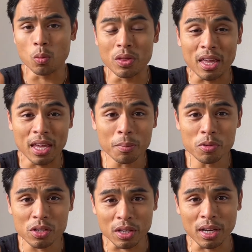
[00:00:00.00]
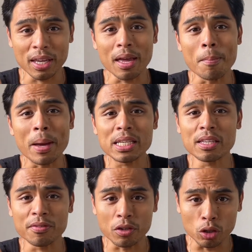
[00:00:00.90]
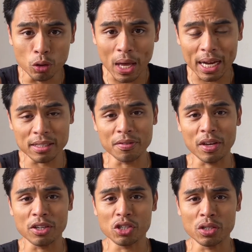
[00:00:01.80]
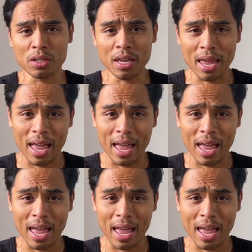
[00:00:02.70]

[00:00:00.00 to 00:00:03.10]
With the hips, you're going to get massive glute activation